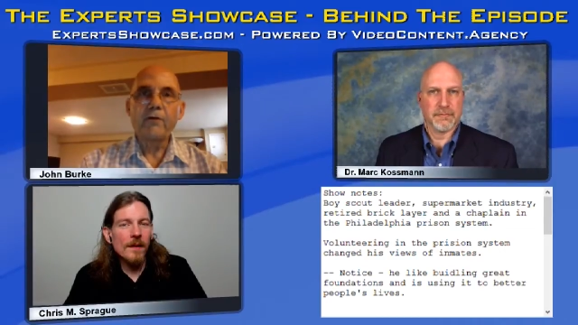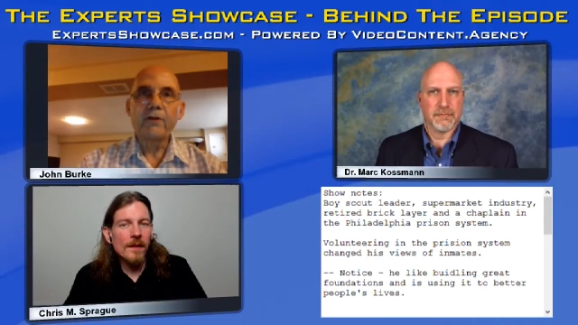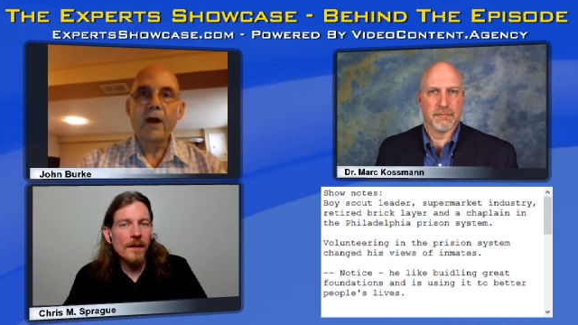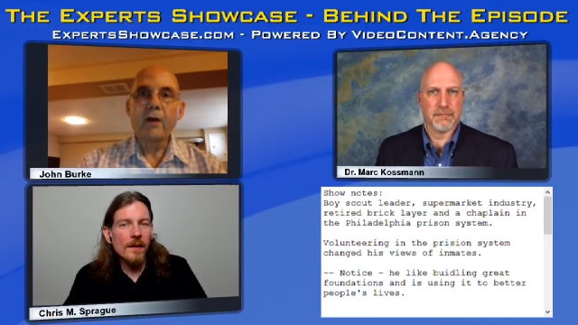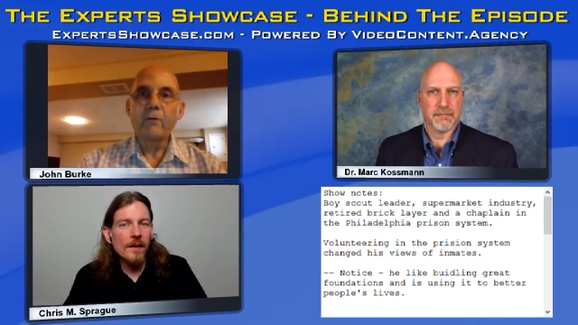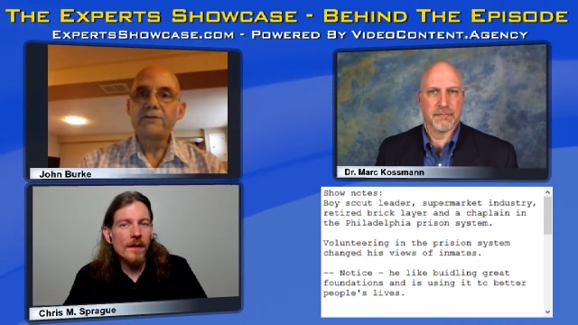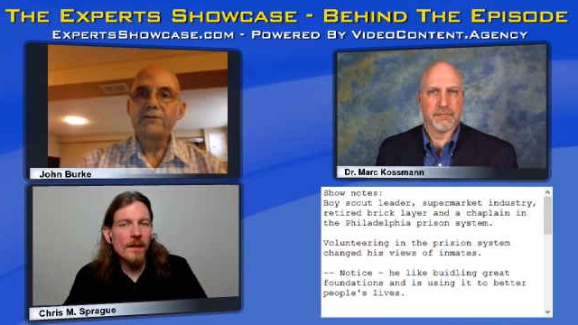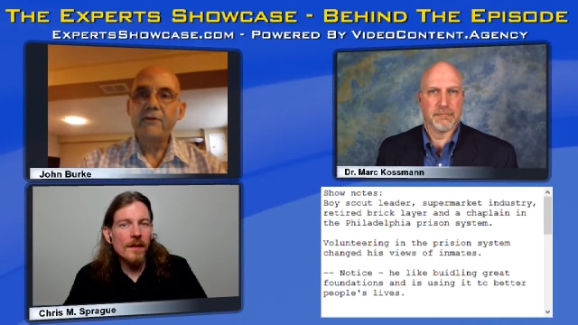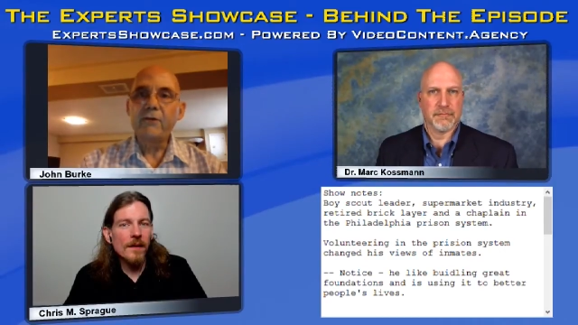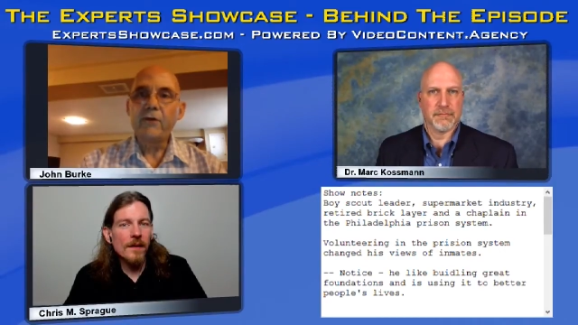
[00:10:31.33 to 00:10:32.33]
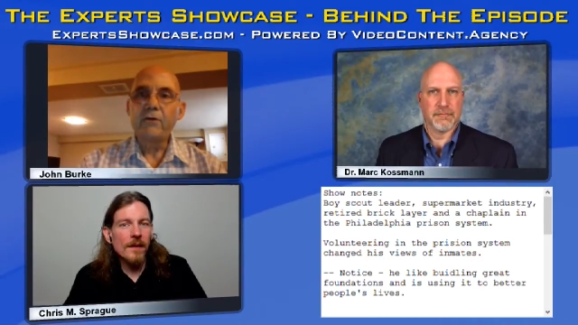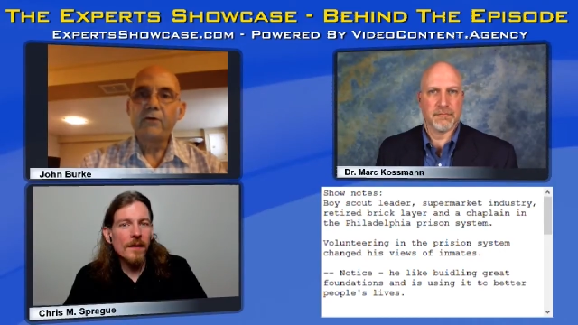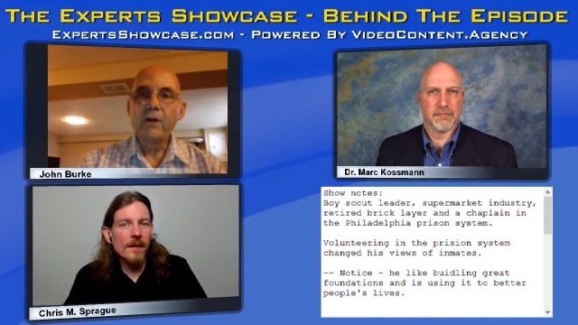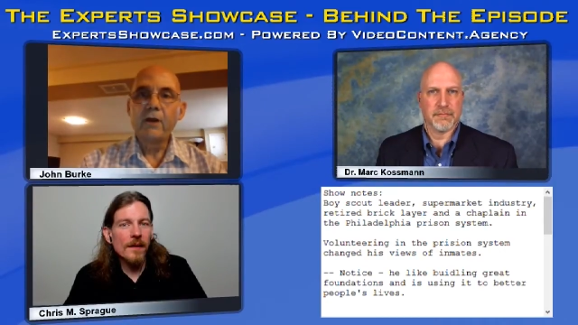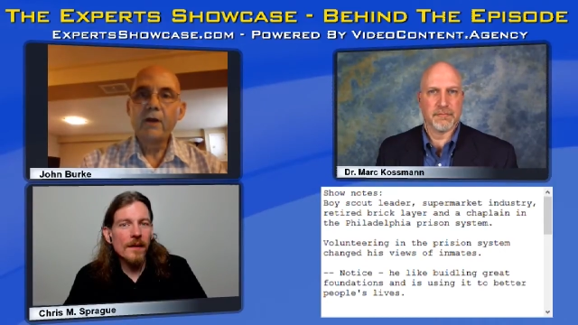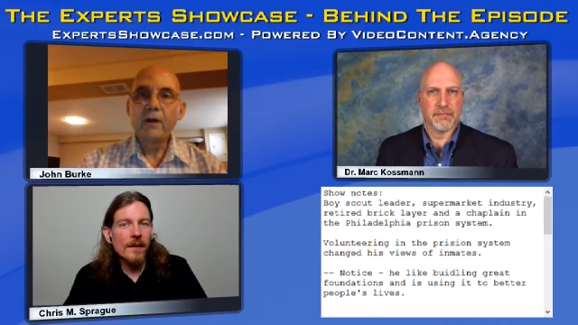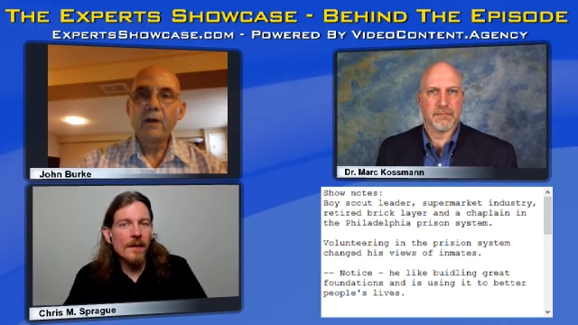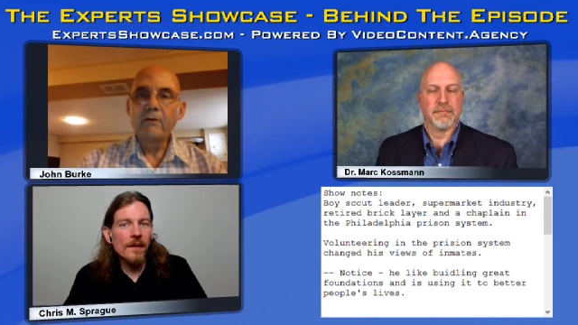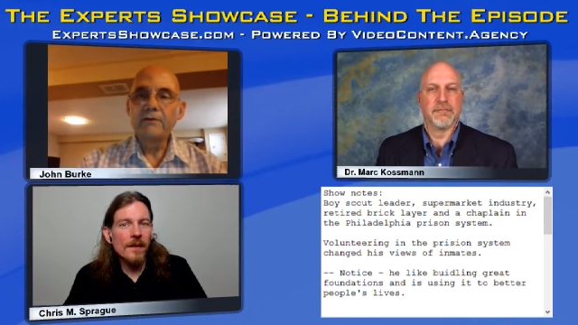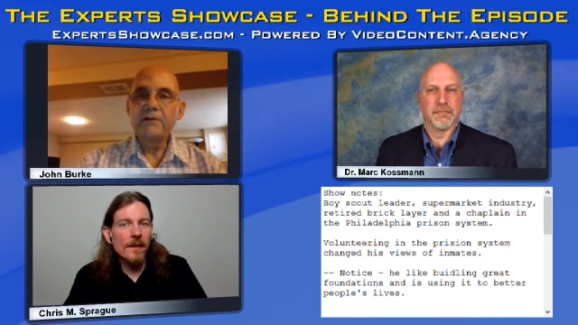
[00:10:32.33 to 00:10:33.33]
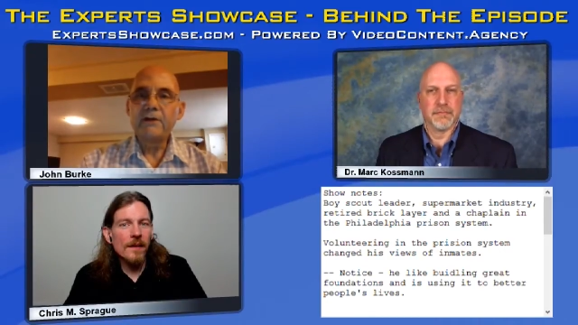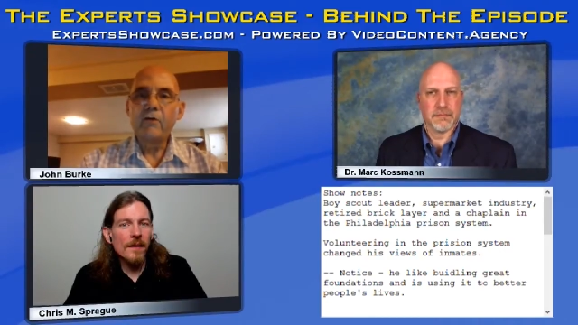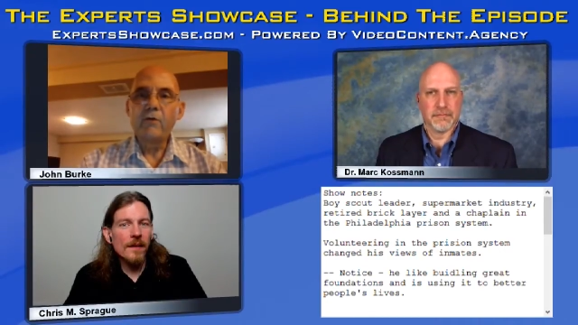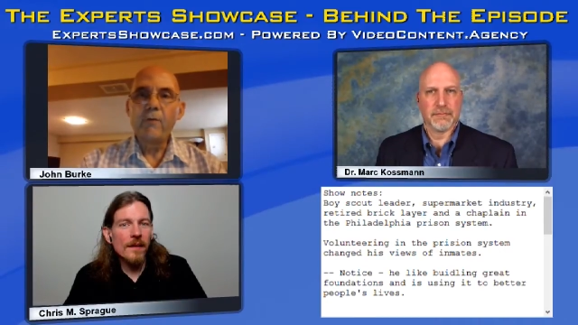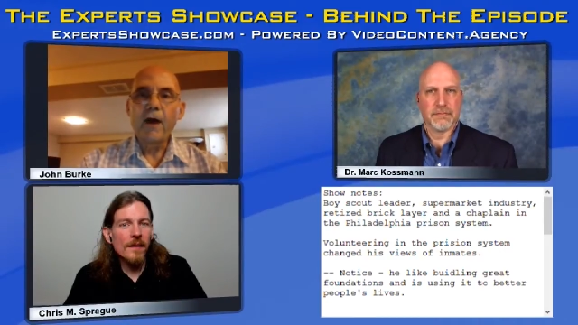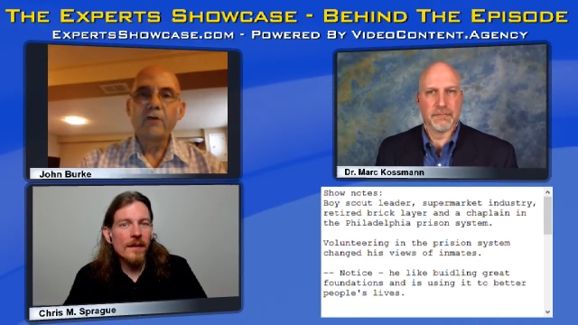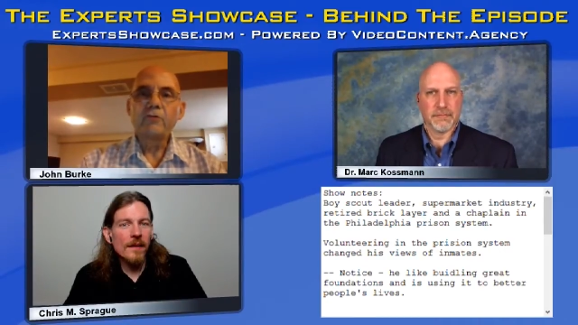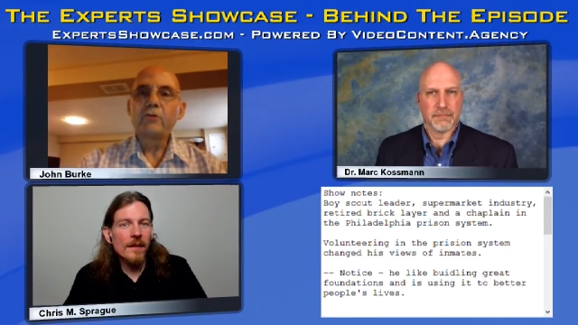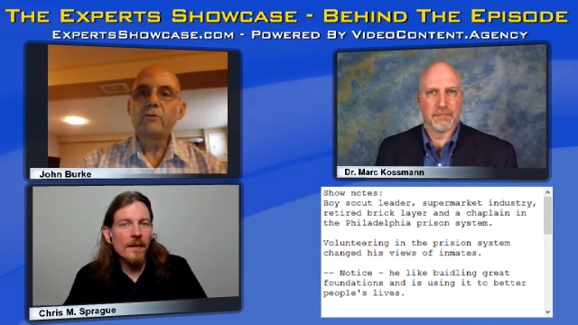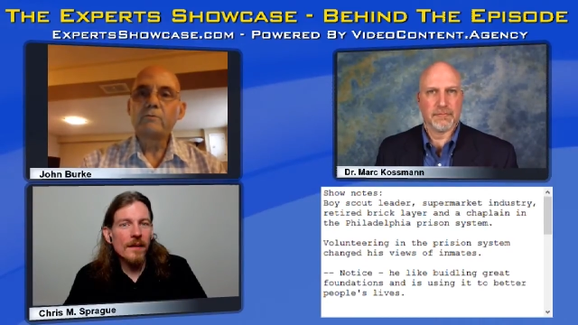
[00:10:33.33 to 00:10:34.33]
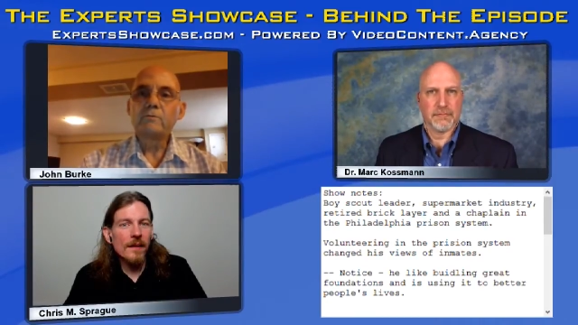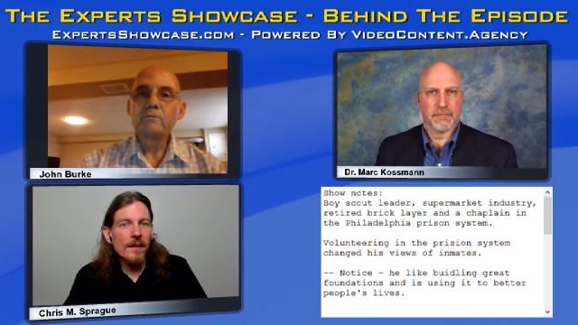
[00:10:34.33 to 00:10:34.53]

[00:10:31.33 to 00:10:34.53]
Speaker 1: I retired was seafood, and I was a seafood manager.